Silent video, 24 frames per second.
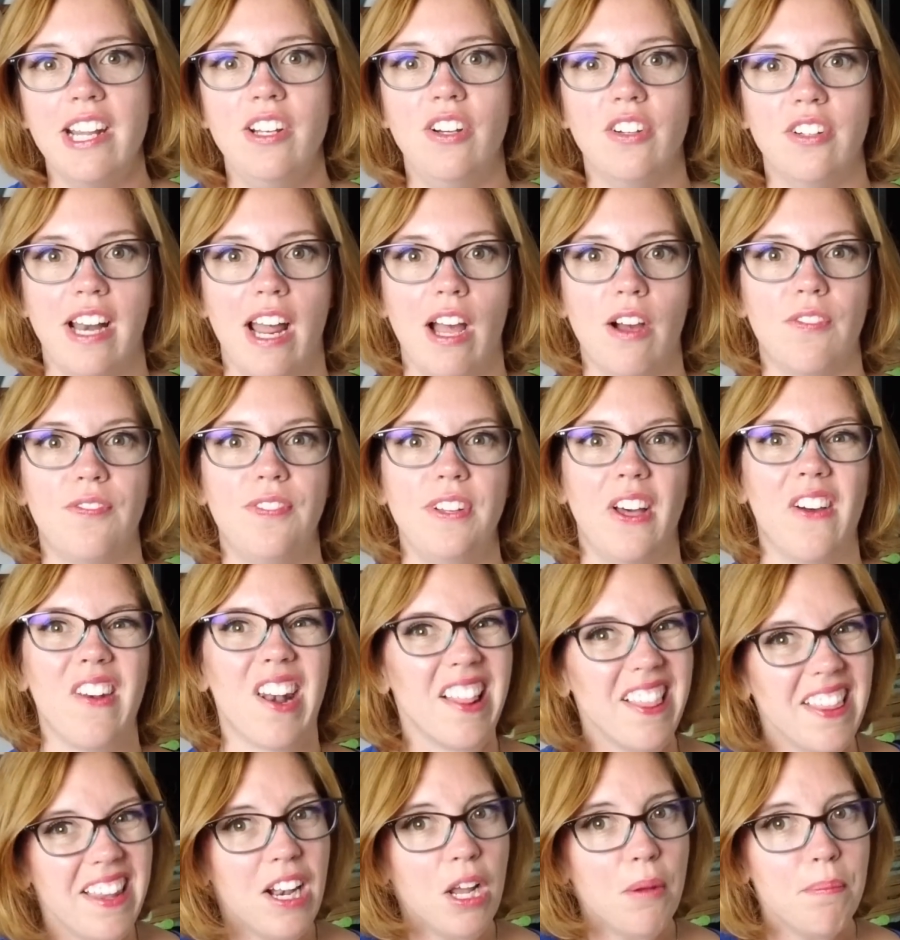you're now feeling
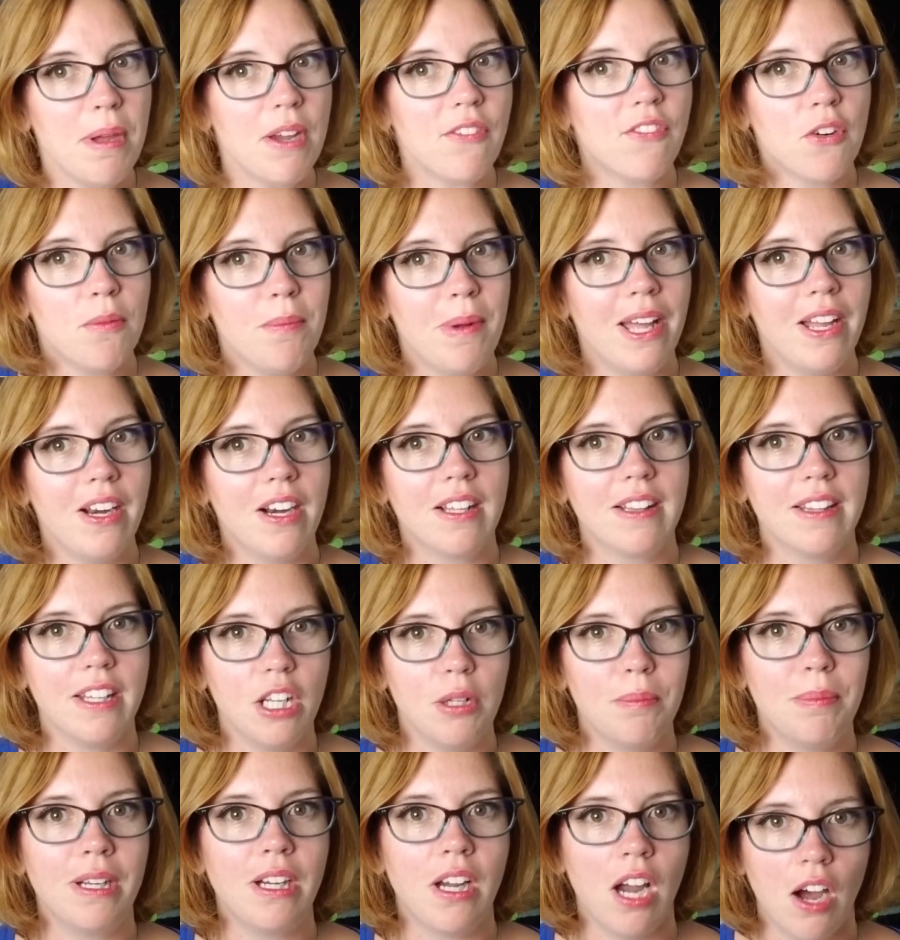a little bit familiar, a
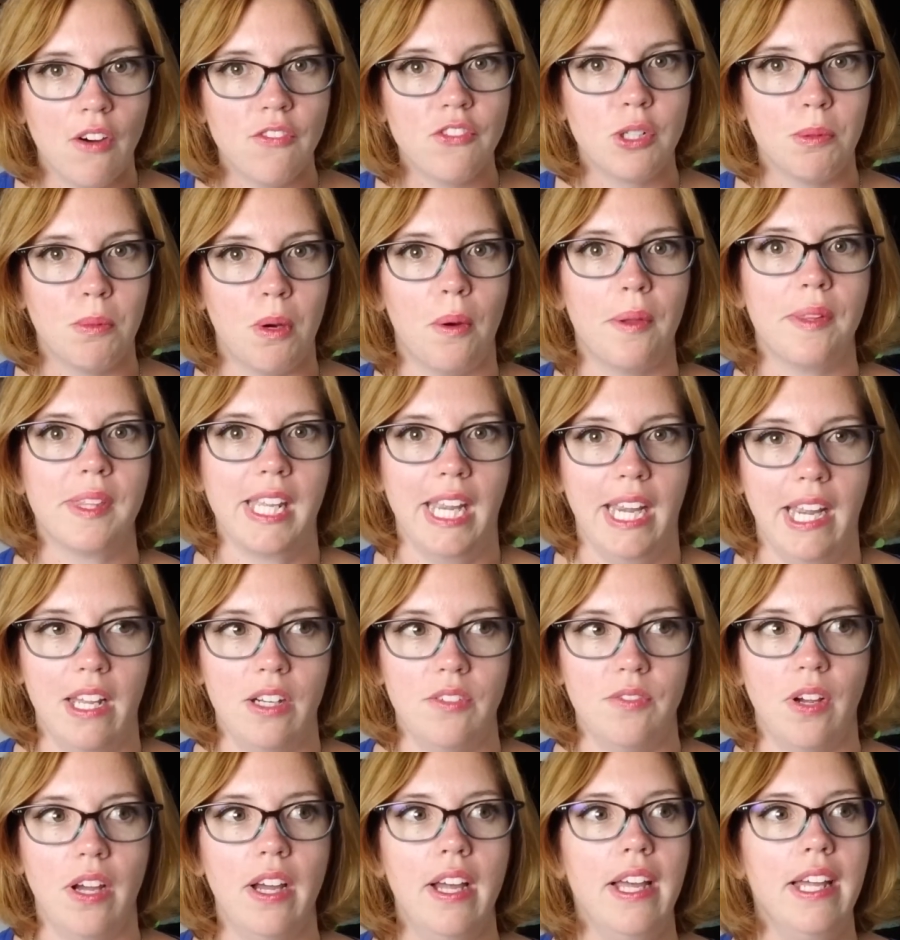little bit comfortable with
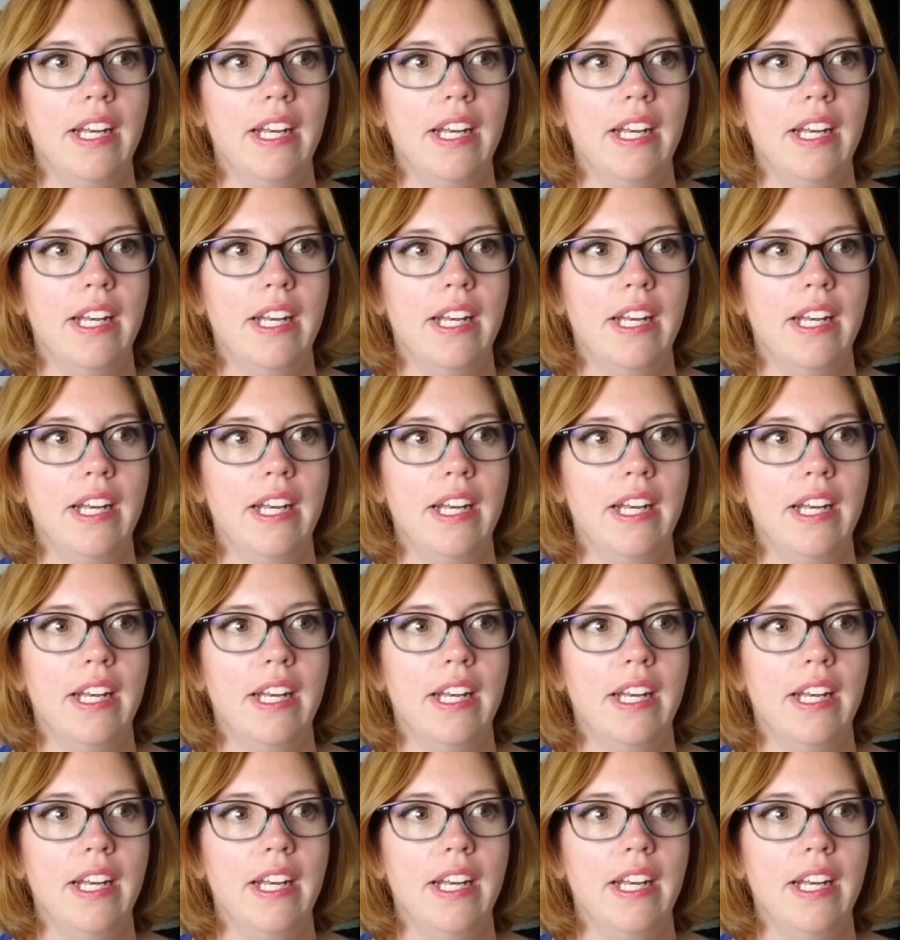Canva.